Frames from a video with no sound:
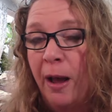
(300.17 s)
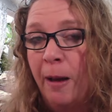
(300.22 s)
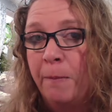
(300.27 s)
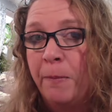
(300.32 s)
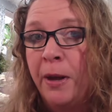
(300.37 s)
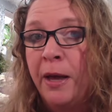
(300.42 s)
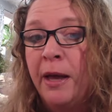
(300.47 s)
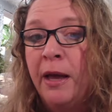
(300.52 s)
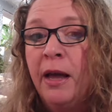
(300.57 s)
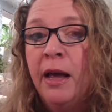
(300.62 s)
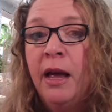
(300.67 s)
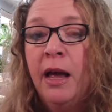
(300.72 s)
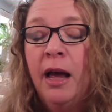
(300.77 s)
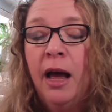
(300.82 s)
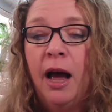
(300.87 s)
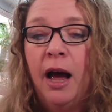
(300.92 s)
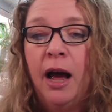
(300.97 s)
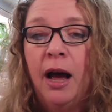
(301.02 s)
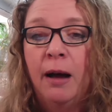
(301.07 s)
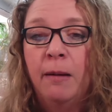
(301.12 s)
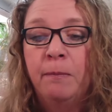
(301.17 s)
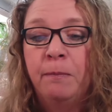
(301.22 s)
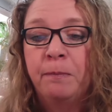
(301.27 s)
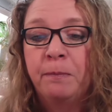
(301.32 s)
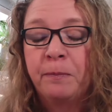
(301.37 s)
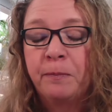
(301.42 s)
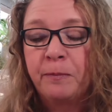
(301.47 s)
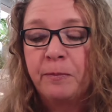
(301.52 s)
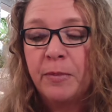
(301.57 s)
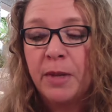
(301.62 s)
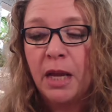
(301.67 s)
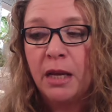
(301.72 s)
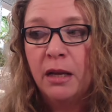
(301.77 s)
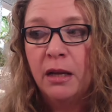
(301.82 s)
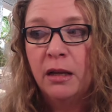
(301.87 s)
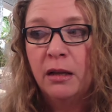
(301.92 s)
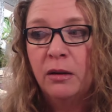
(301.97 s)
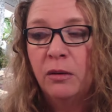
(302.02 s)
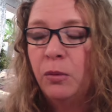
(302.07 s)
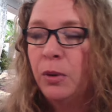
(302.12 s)
up, um,
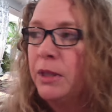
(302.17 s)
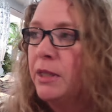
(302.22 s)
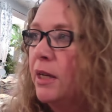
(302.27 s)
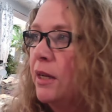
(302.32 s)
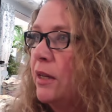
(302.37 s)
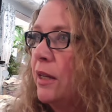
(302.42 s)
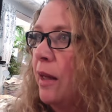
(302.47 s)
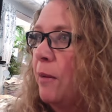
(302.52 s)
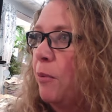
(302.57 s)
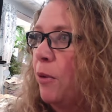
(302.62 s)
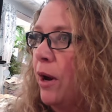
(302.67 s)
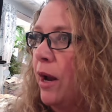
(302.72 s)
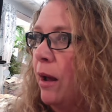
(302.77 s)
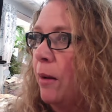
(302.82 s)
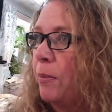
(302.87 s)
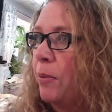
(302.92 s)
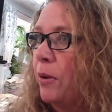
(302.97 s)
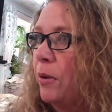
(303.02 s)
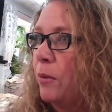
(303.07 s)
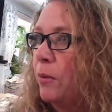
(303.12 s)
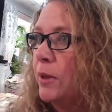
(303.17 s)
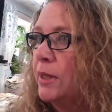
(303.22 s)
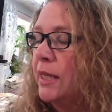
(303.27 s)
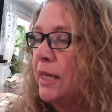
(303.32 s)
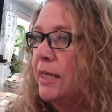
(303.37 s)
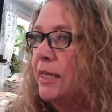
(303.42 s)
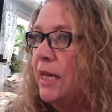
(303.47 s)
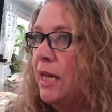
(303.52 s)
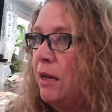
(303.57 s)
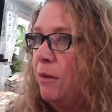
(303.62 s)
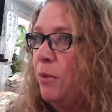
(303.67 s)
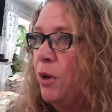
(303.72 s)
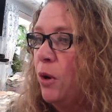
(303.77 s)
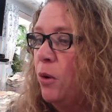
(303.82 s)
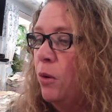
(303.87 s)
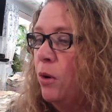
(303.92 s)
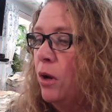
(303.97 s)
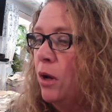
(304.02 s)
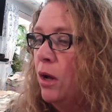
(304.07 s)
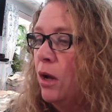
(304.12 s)
what did they bring up? Was it
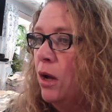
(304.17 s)
Temu?